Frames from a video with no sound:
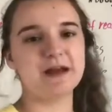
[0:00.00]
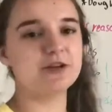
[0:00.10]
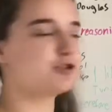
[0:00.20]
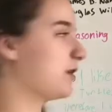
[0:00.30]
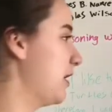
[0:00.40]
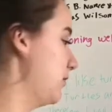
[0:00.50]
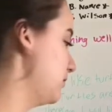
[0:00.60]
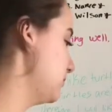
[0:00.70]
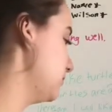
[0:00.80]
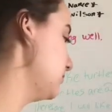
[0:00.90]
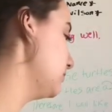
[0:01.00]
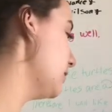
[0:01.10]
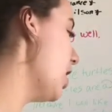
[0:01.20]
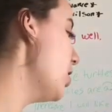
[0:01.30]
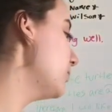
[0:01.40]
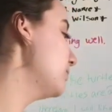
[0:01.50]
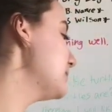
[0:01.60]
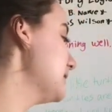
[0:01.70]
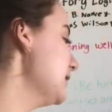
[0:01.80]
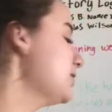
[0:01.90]
syllogism. intro. Oh,
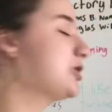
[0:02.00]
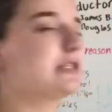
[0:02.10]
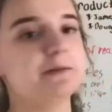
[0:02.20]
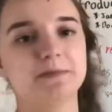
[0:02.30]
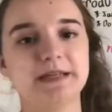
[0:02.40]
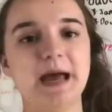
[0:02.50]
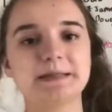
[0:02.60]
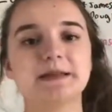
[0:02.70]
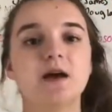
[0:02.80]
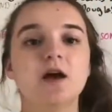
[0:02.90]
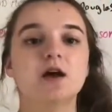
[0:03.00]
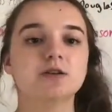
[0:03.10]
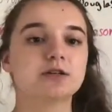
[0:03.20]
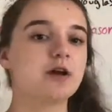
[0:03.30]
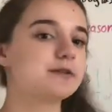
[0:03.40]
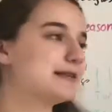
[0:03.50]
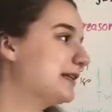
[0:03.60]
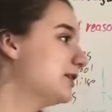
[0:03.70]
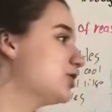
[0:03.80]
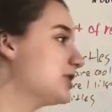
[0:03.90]
syllogisms, yes. So,
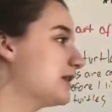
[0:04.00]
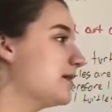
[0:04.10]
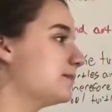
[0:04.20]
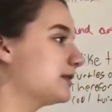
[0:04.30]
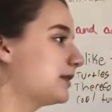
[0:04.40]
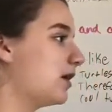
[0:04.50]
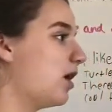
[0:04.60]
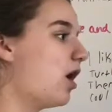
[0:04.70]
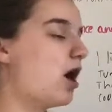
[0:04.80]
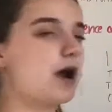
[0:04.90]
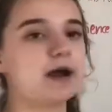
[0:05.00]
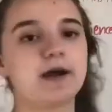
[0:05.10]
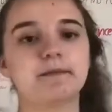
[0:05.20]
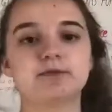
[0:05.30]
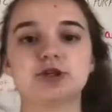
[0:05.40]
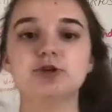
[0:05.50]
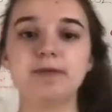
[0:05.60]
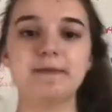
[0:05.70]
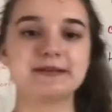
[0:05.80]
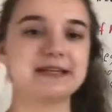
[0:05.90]
syllogisms are two
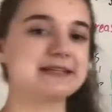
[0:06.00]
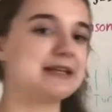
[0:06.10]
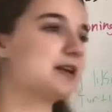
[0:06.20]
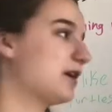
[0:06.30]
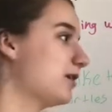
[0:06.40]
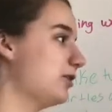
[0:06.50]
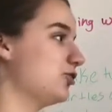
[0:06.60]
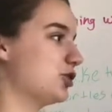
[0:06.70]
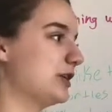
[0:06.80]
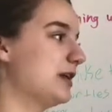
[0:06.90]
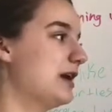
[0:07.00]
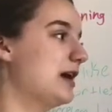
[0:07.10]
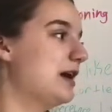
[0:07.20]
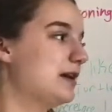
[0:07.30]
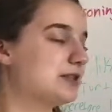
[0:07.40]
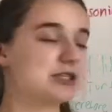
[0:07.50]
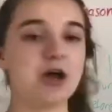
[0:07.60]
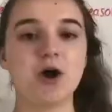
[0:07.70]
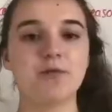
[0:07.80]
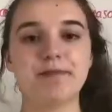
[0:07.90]
premises and a conclusion.
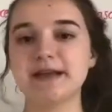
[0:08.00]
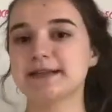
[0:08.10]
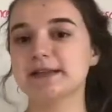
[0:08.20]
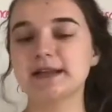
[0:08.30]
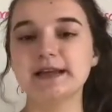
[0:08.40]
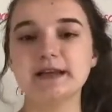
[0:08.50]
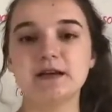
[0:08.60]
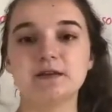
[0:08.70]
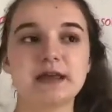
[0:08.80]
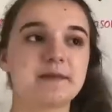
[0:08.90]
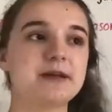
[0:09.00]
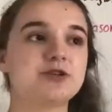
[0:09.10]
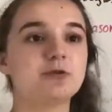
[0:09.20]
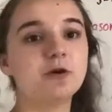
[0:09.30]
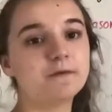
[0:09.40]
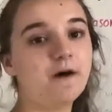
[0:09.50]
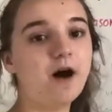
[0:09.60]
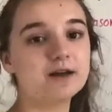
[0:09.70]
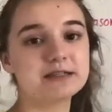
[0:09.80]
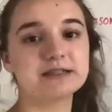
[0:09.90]
So, basically, they can be true or
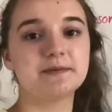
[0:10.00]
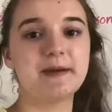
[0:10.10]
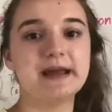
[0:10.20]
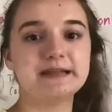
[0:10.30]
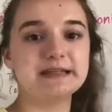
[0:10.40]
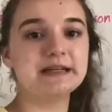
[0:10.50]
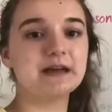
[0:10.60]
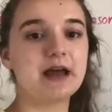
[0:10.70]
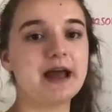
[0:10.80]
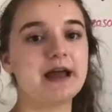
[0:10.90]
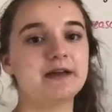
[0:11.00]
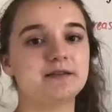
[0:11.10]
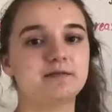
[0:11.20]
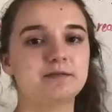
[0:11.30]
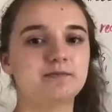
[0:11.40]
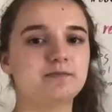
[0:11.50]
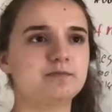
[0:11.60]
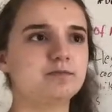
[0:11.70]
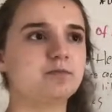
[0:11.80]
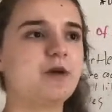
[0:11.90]
false depending and
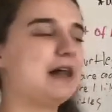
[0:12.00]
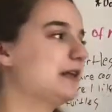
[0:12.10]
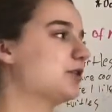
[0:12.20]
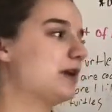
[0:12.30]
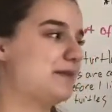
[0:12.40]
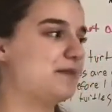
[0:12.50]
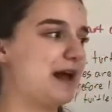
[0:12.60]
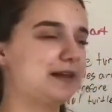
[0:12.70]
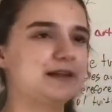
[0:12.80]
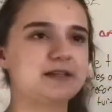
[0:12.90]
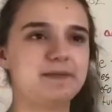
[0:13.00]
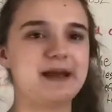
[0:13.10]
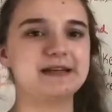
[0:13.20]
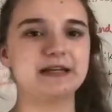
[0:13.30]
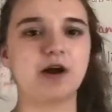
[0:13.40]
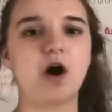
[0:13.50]
valid or invalid depending